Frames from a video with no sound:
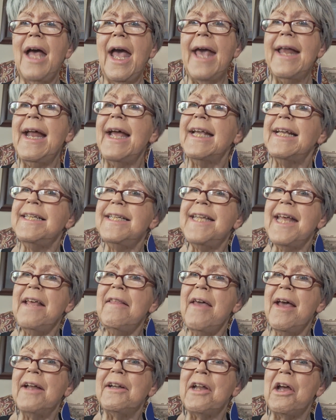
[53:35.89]
And I can say
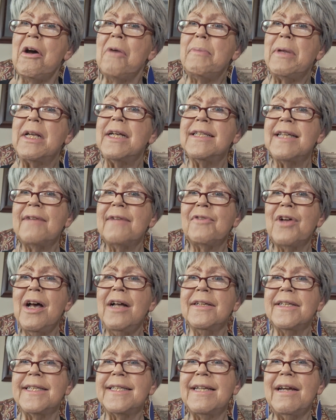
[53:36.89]
that now because I've
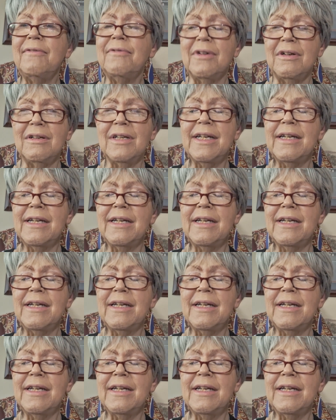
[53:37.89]
gotten several